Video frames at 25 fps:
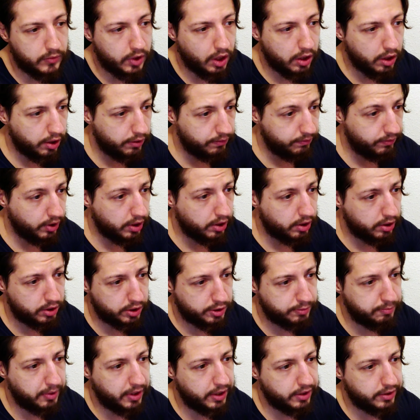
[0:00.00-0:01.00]
VR
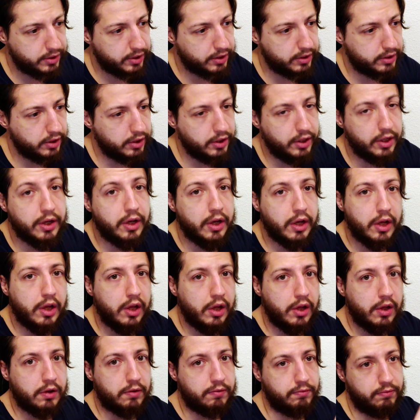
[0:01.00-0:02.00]
is basically
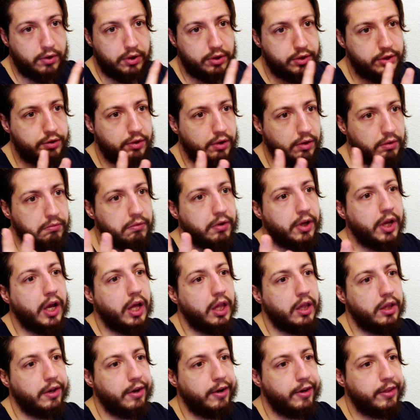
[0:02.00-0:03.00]
virtual
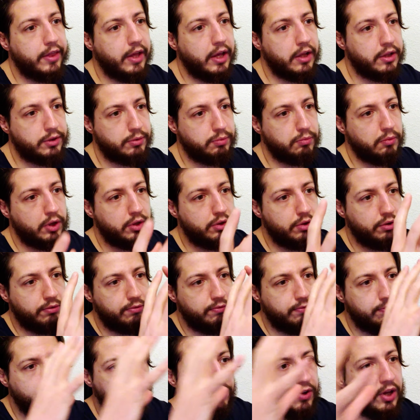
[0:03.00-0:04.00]
reality. That's when you
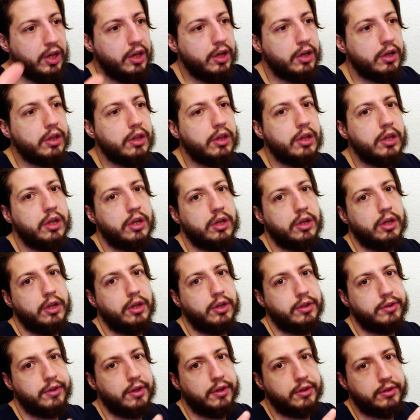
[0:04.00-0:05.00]
feel
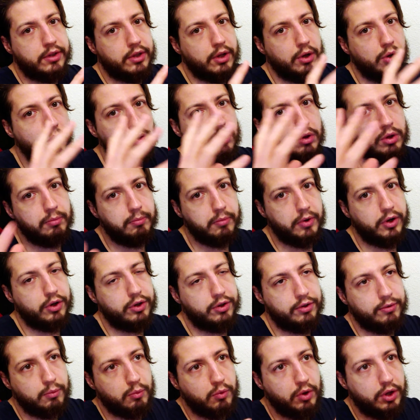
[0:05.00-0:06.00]
it's a whole
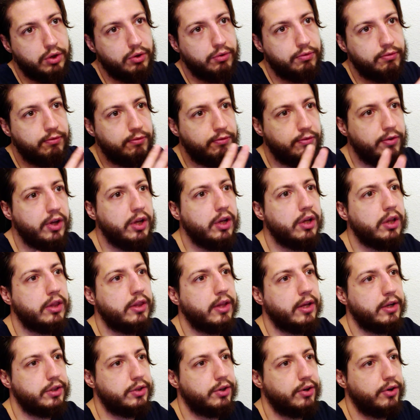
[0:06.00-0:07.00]
immersion. When you feel
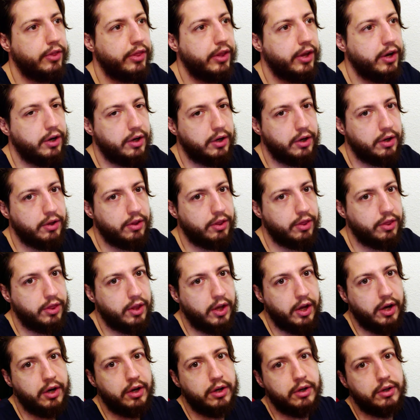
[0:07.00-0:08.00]
that you're
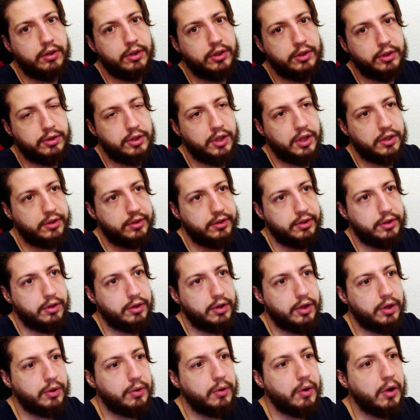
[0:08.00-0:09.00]
there. It's just,
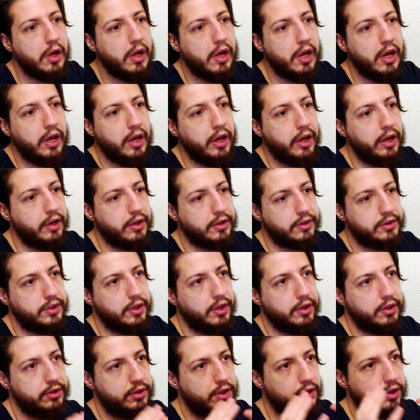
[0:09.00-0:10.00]

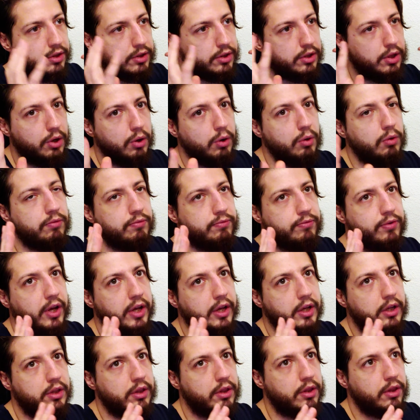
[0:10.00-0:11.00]
it's the whole
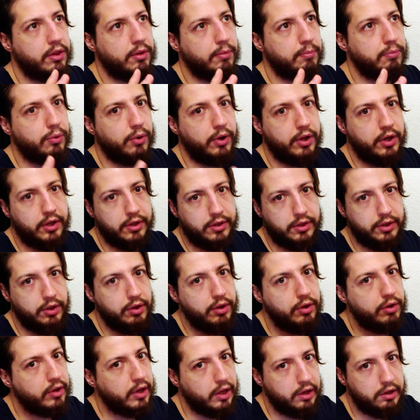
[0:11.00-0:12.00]
thing. The point is,
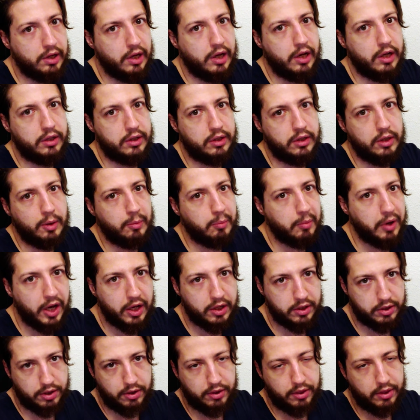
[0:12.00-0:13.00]
you cannot
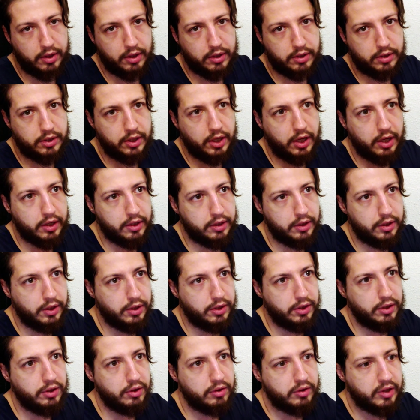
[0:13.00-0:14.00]
imagine this. Yeah,
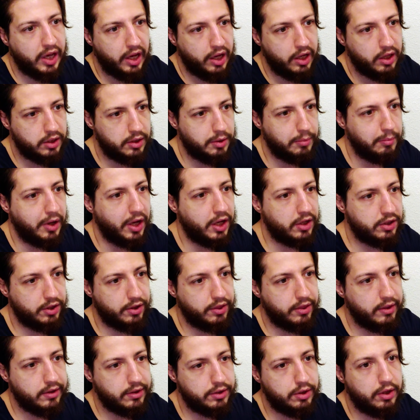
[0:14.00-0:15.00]
you can't
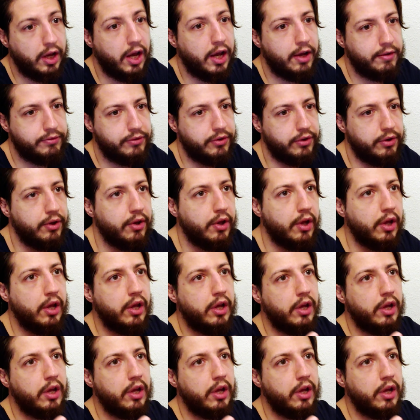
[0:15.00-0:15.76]
imagine this. You have to